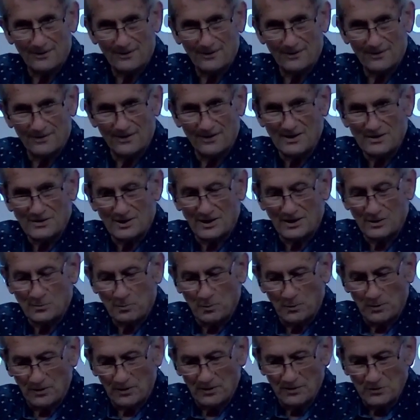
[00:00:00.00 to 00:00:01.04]
these things
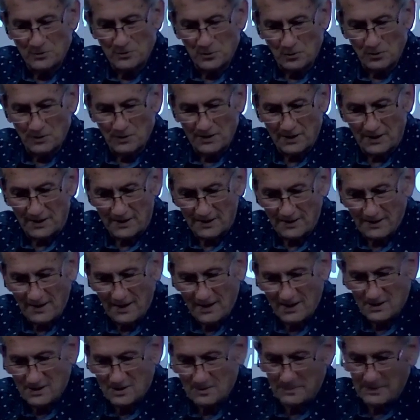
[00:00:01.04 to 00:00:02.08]
were annoying and
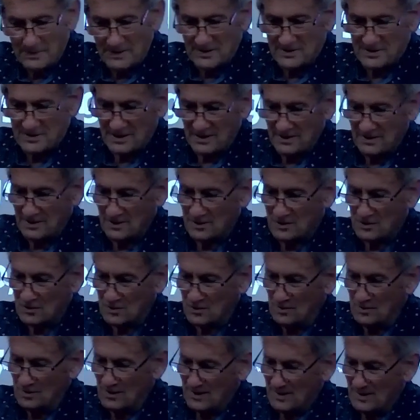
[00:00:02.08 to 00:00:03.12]
had to be attended
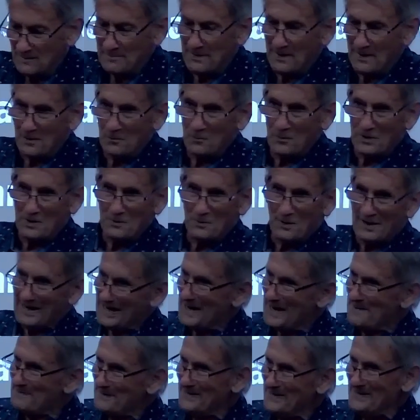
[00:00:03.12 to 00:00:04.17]
to. But we were
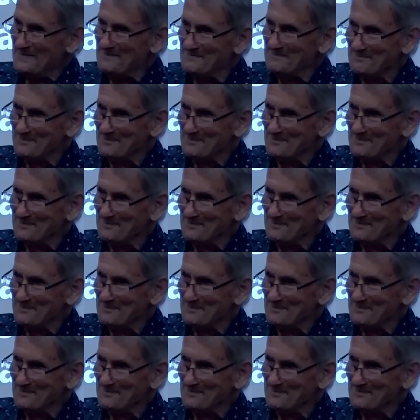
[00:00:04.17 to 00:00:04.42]
happy.